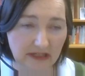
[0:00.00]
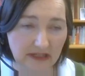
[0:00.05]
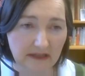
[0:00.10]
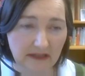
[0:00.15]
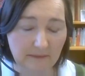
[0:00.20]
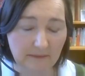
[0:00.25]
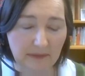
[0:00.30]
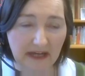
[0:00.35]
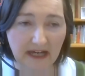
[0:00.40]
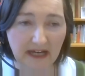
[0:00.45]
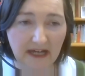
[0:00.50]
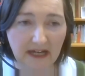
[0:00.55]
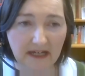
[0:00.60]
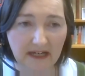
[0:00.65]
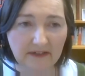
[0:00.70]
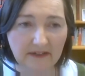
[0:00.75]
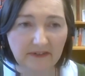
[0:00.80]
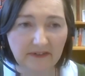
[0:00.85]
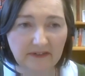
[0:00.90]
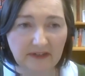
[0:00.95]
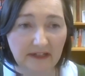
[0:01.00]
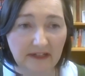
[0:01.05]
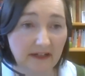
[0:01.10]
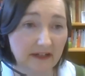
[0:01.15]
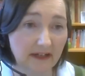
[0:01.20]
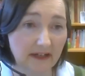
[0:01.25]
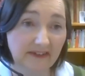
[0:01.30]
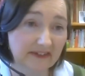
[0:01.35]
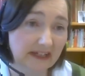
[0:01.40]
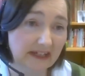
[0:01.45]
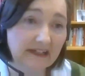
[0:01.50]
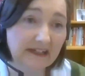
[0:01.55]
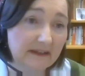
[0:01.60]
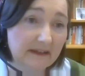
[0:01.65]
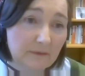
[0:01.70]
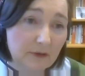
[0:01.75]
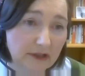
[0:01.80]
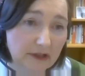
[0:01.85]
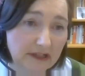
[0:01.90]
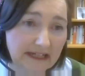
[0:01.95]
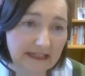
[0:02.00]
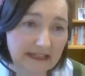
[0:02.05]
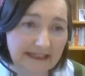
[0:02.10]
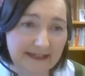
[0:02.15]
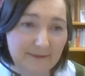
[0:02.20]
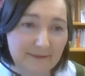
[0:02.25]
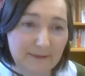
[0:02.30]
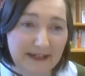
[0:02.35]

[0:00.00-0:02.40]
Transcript: in the past, and I, I studied them critically